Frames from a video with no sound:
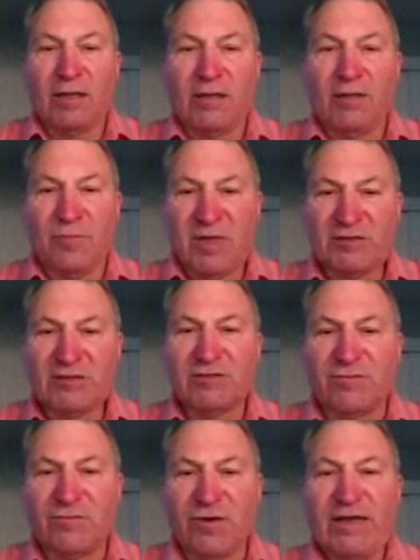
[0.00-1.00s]
in the
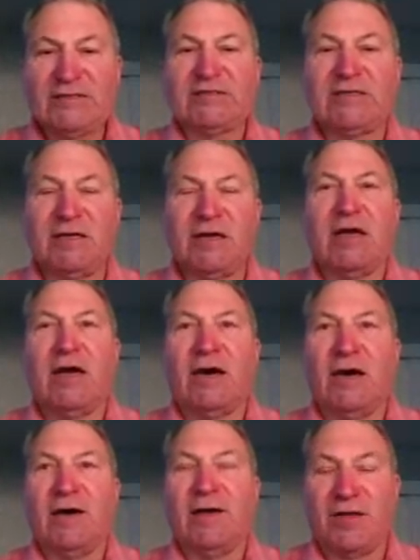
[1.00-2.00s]
midst of raising
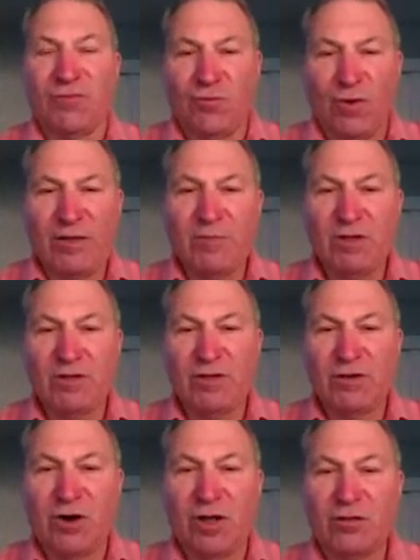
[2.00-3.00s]
$20
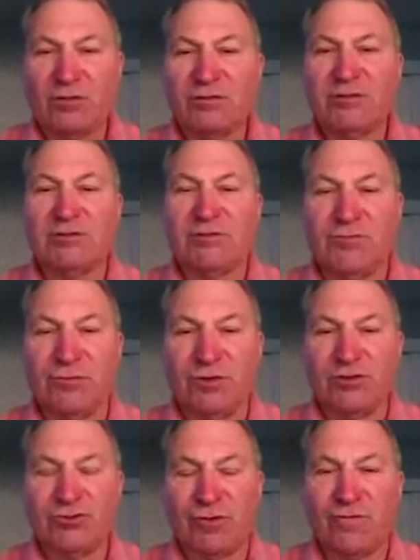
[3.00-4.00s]
million through
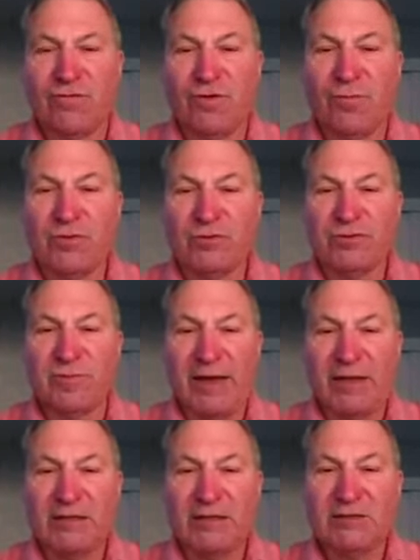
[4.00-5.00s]
a short form
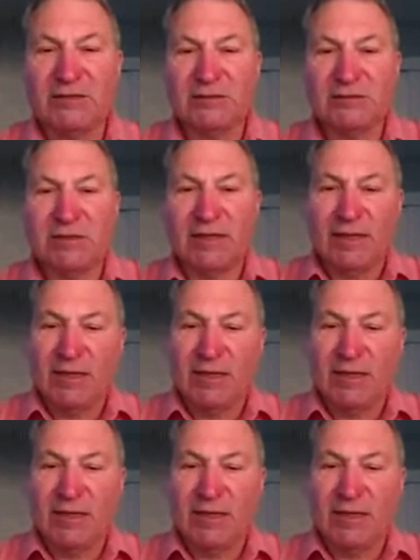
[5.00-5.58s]
prospectus.